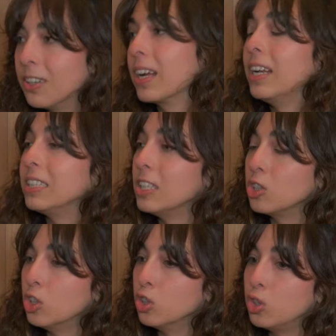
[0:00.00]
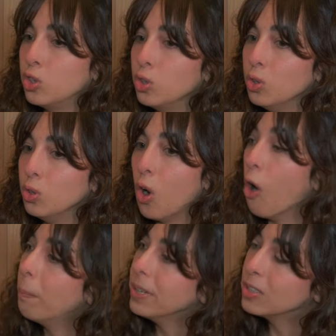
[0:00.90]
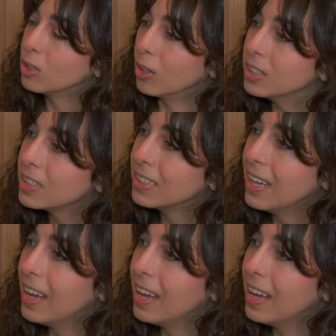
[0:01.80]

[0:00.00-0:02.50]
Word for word: organizations to open source,